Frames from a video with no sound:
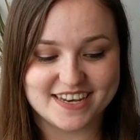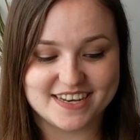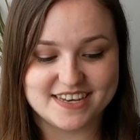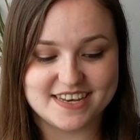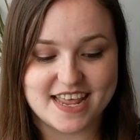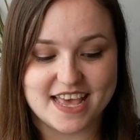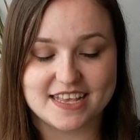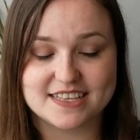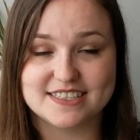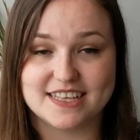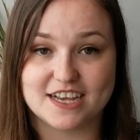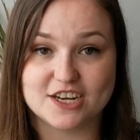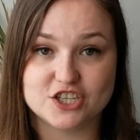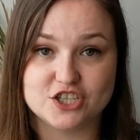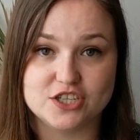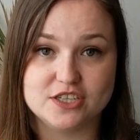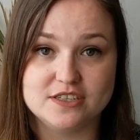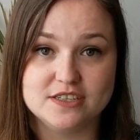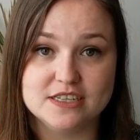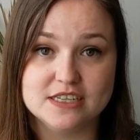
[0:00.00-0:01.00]
Next
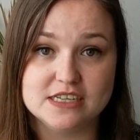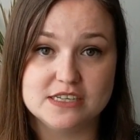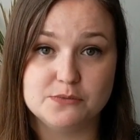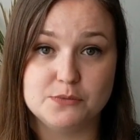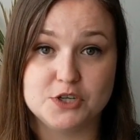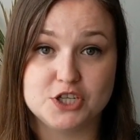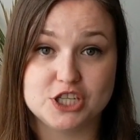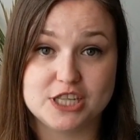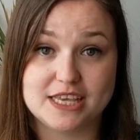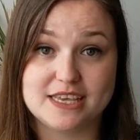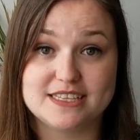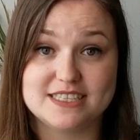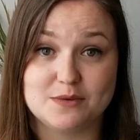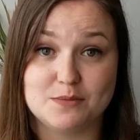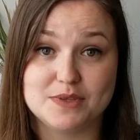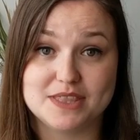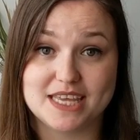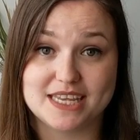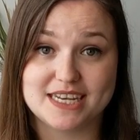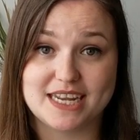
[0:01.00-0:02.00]
action, which links
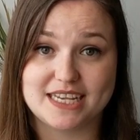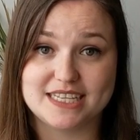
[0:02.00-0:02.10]
in with that